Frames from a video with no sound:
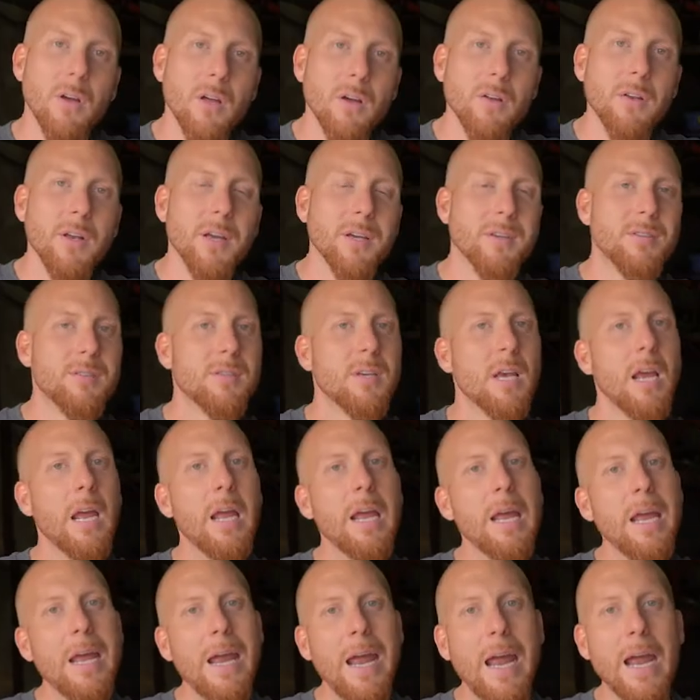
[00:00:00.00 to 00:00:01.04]
illness,
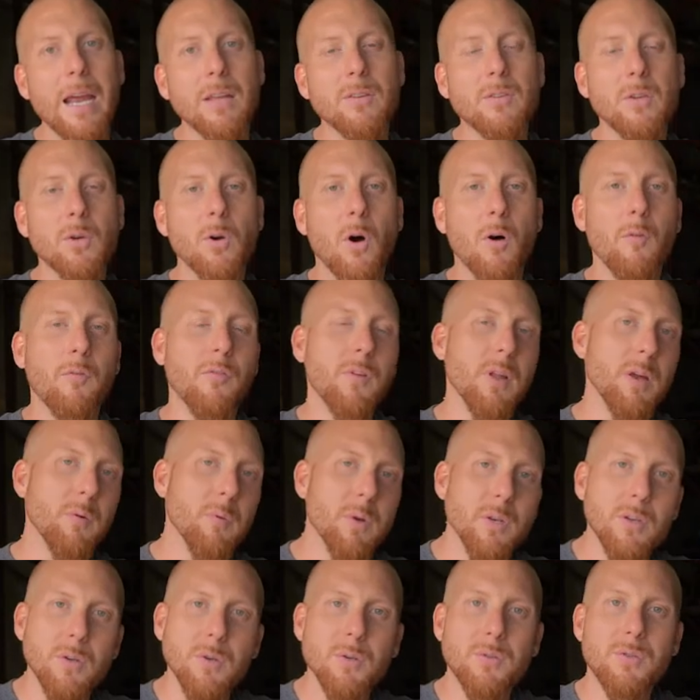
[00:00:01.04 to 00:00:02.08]
and to hopefully
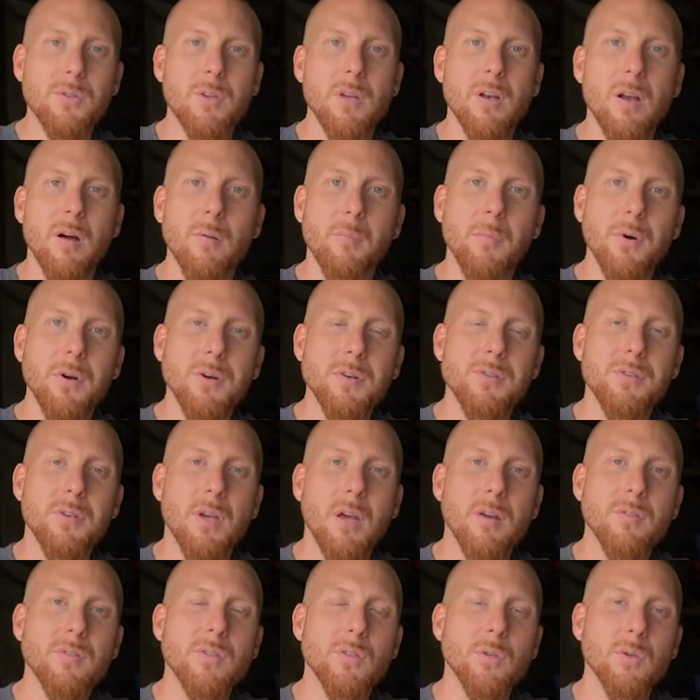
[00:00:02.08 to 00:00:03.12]
reduce the numbers
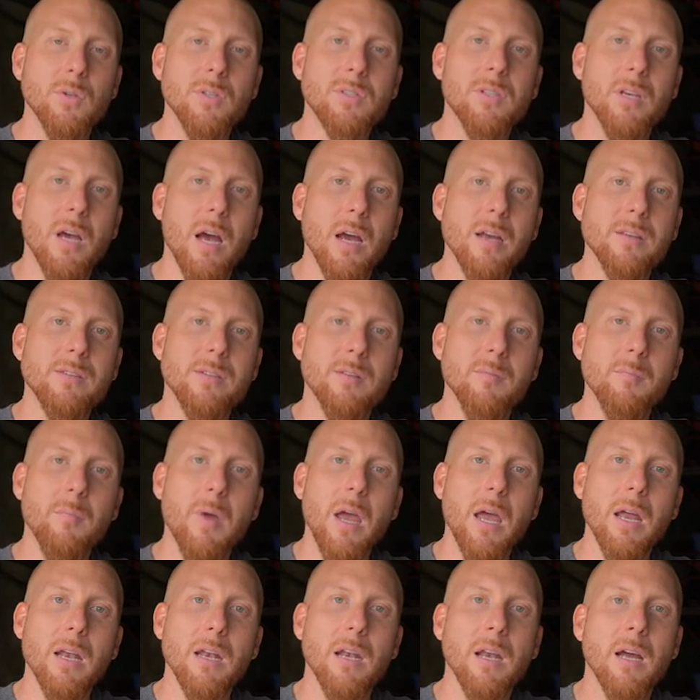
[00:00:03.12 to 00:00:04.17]
of suicides in
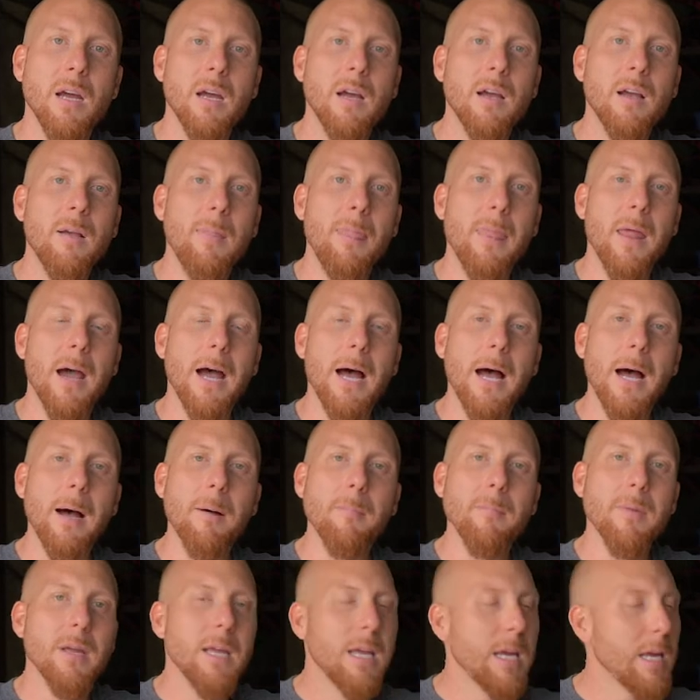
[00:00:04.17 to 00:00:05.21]
men
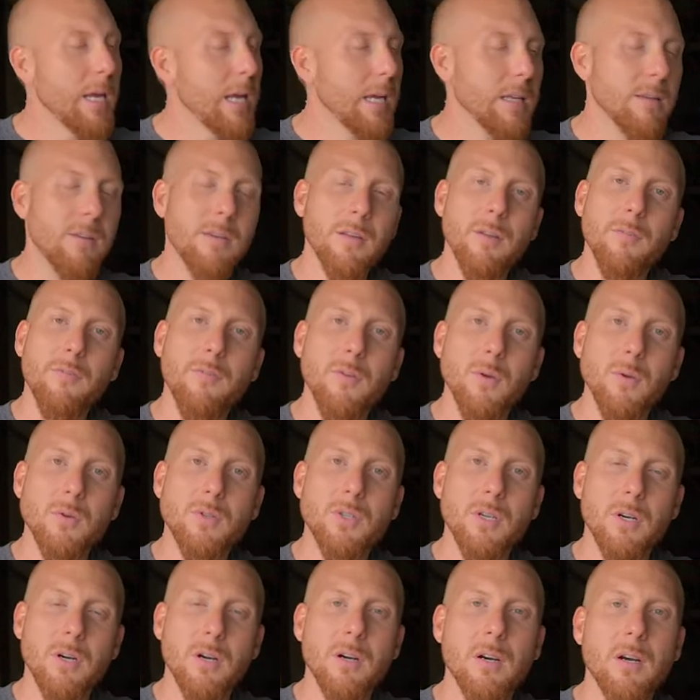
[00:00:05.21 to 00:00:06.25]
um, into the
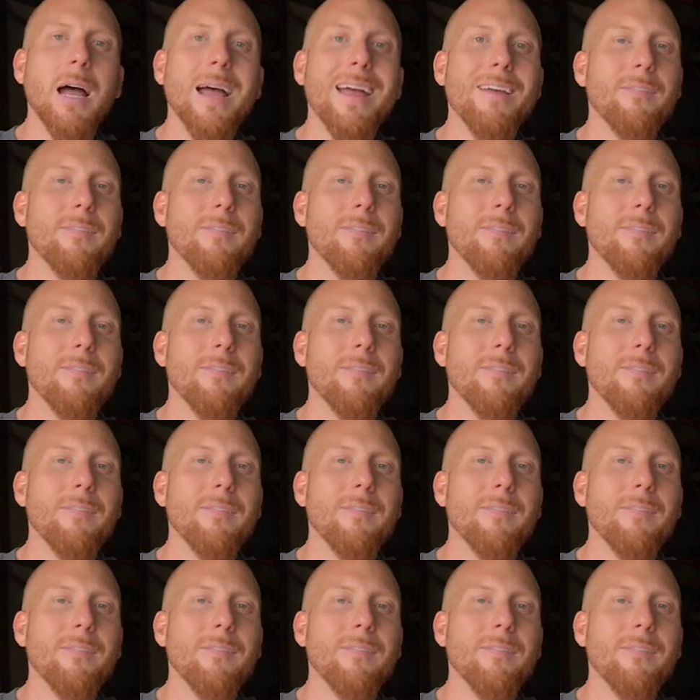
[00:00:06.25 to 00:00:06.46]
future.